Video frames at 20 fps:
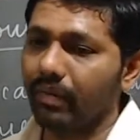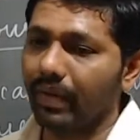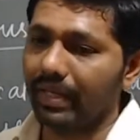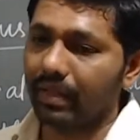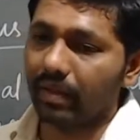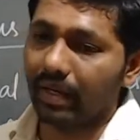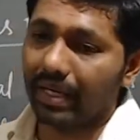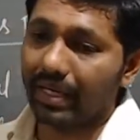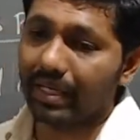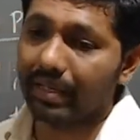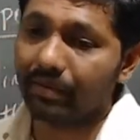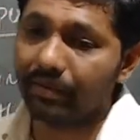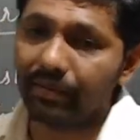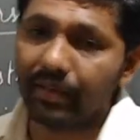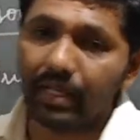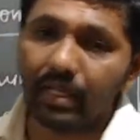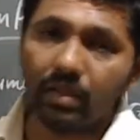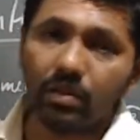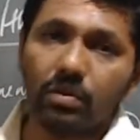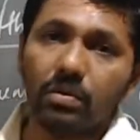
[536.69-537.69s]
When you are
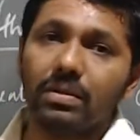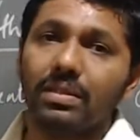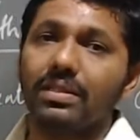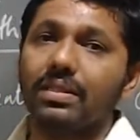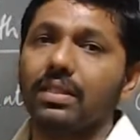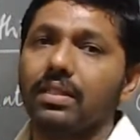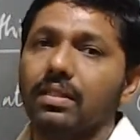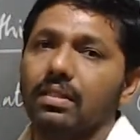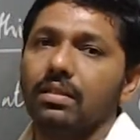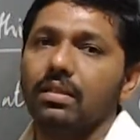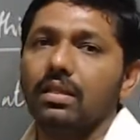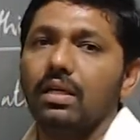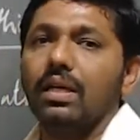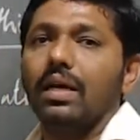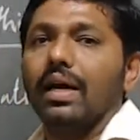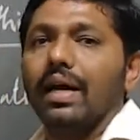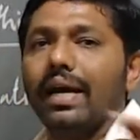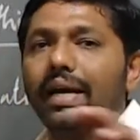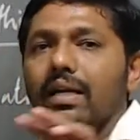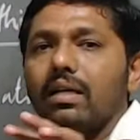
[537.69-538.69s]
referring to the
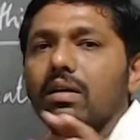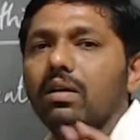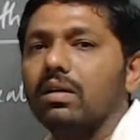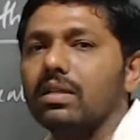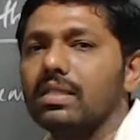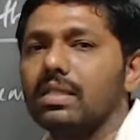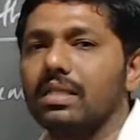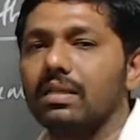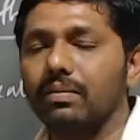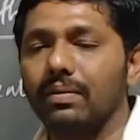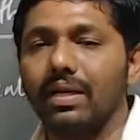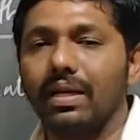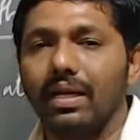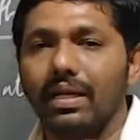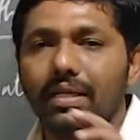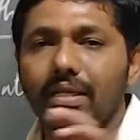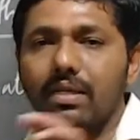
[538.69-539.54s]
head constable,